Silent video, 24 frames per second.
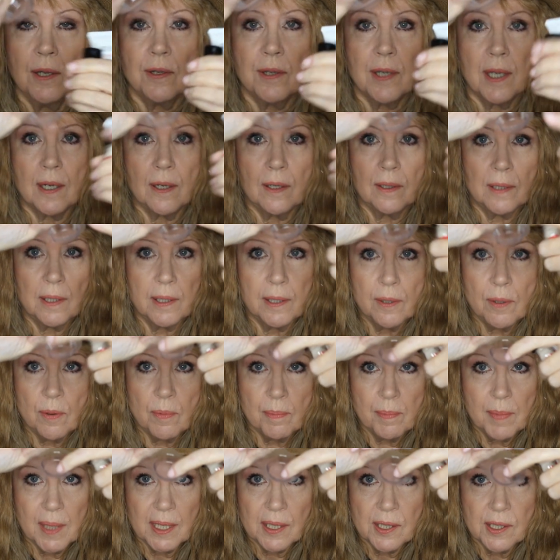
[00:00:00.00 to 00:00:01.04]
You get a little
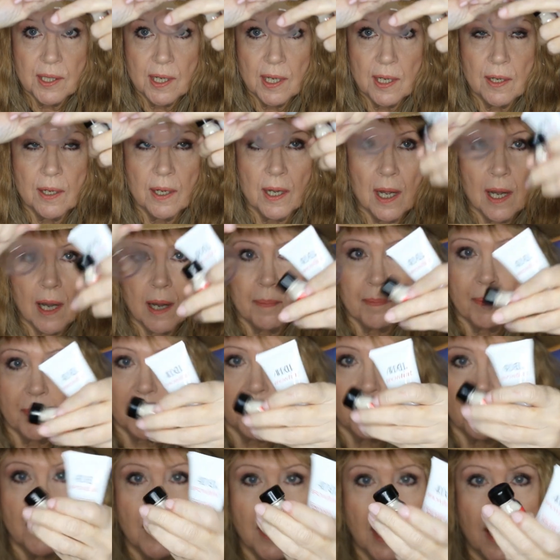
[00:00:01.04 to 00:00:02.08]
mixing cup,
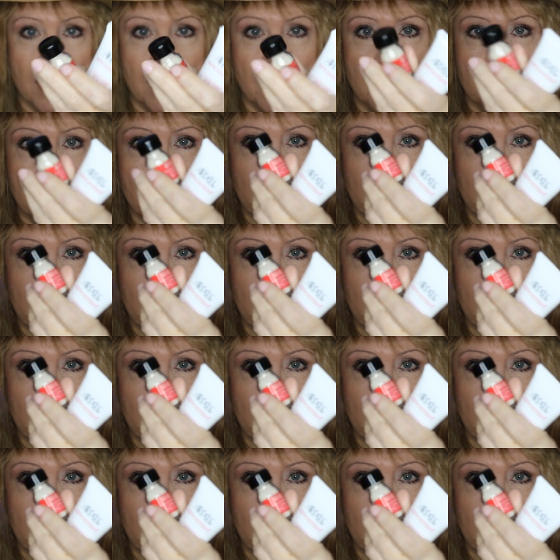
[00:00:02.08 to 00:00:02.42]
you get